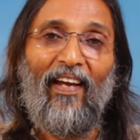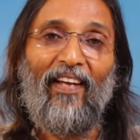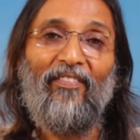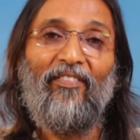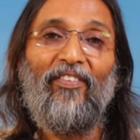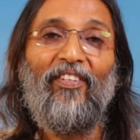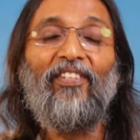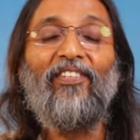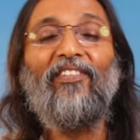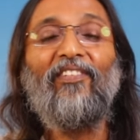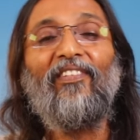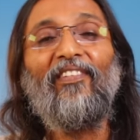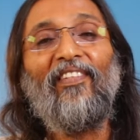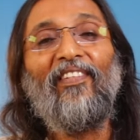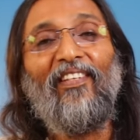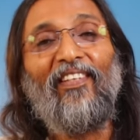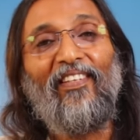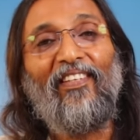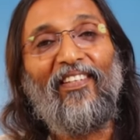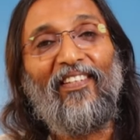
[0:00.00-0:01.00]
And this
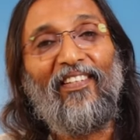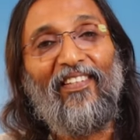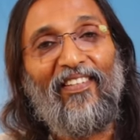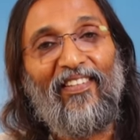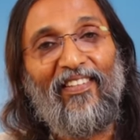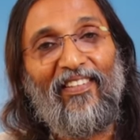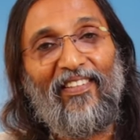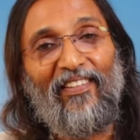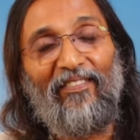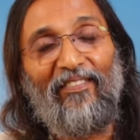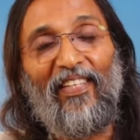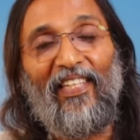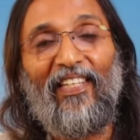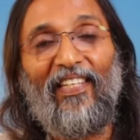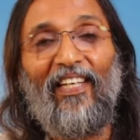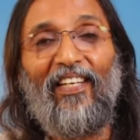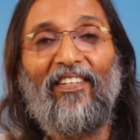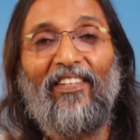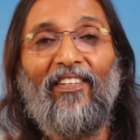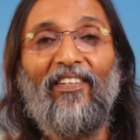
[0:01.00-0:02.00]
we
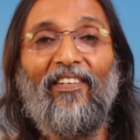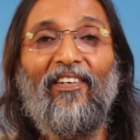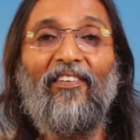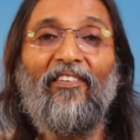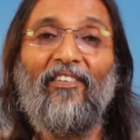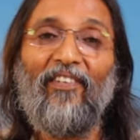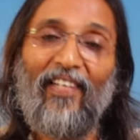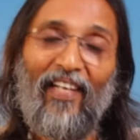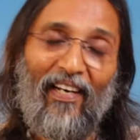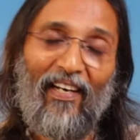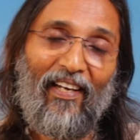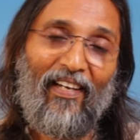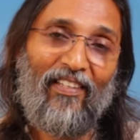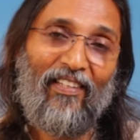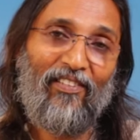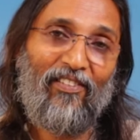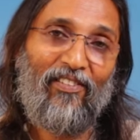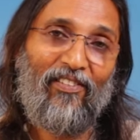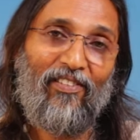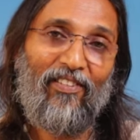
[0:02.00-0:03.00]
can
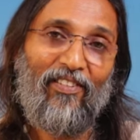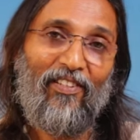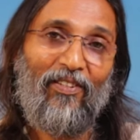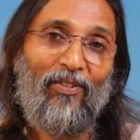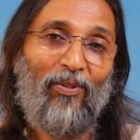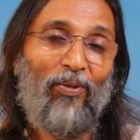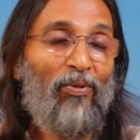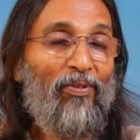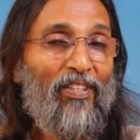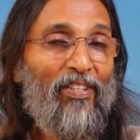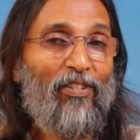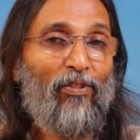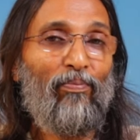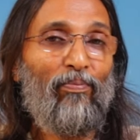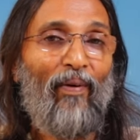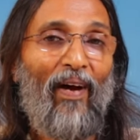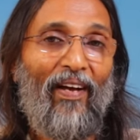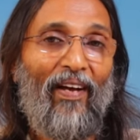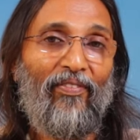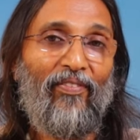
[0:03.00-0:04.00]
realize through this
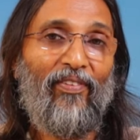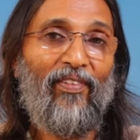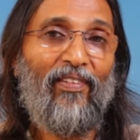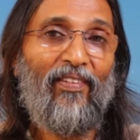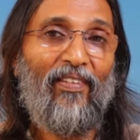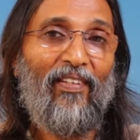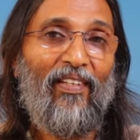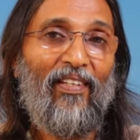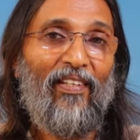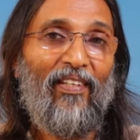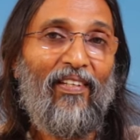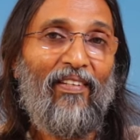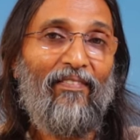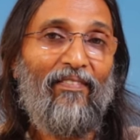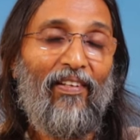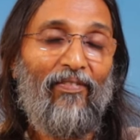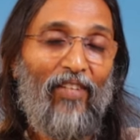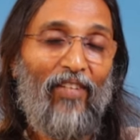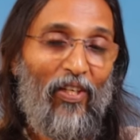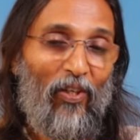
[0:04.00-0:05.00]
path
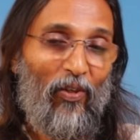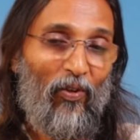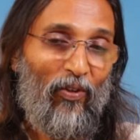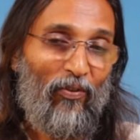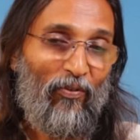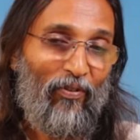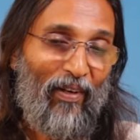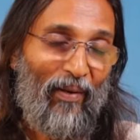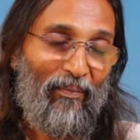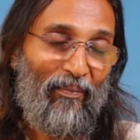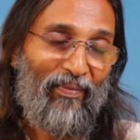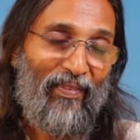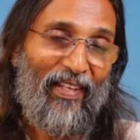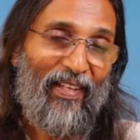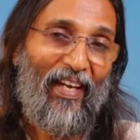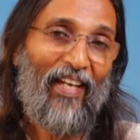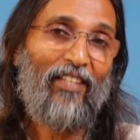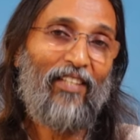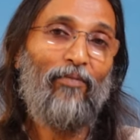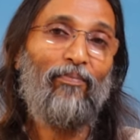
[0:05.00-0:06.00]
when we look from
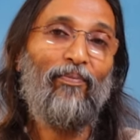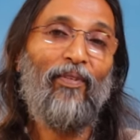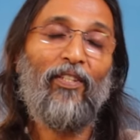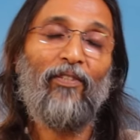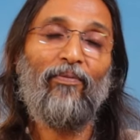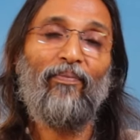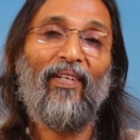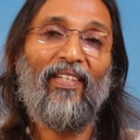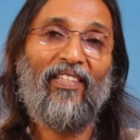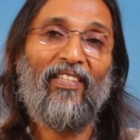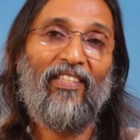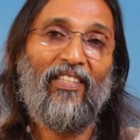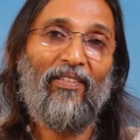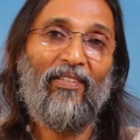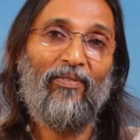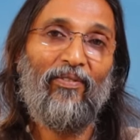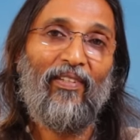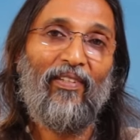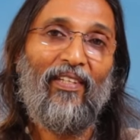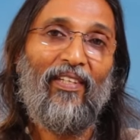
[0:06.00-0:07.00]
that
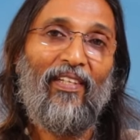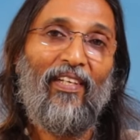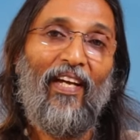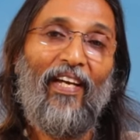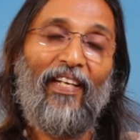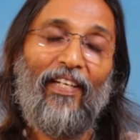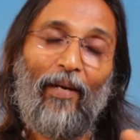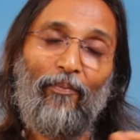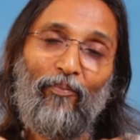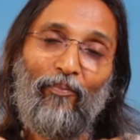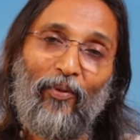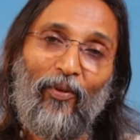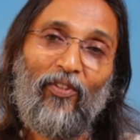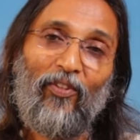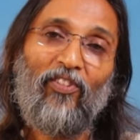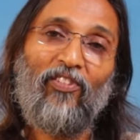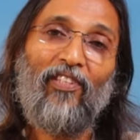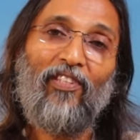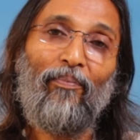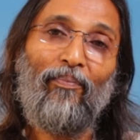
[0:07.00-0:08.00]
perspective and
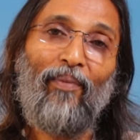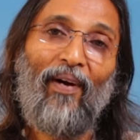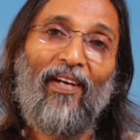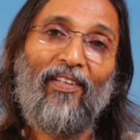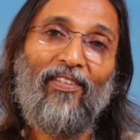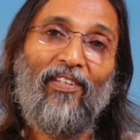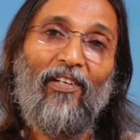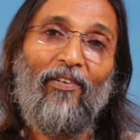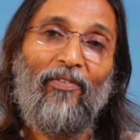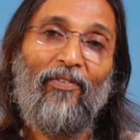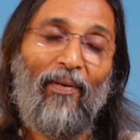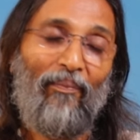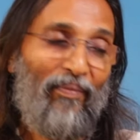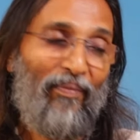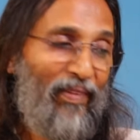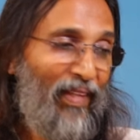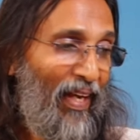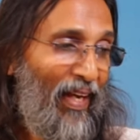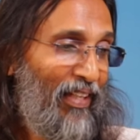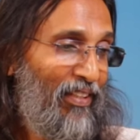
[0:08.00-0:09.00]
approach the path
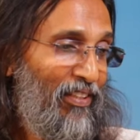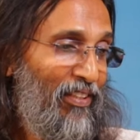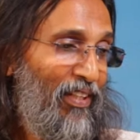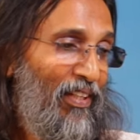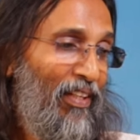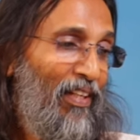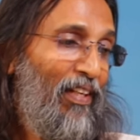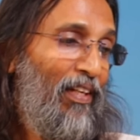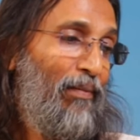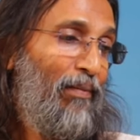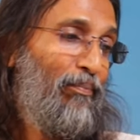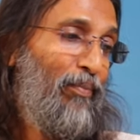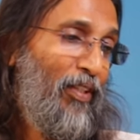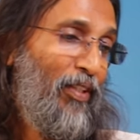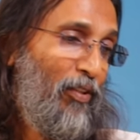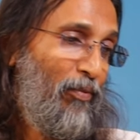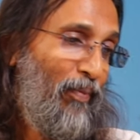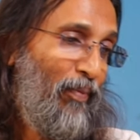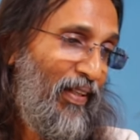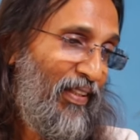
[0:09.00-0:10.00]
from that
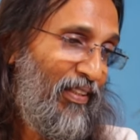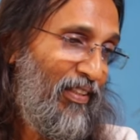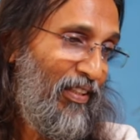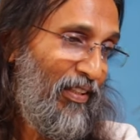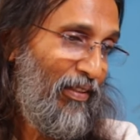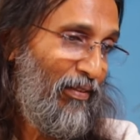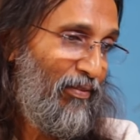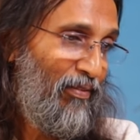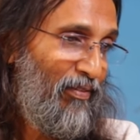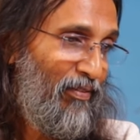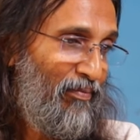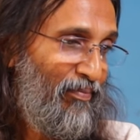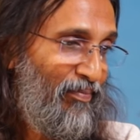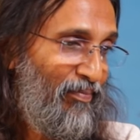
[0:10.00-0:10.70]
perspective.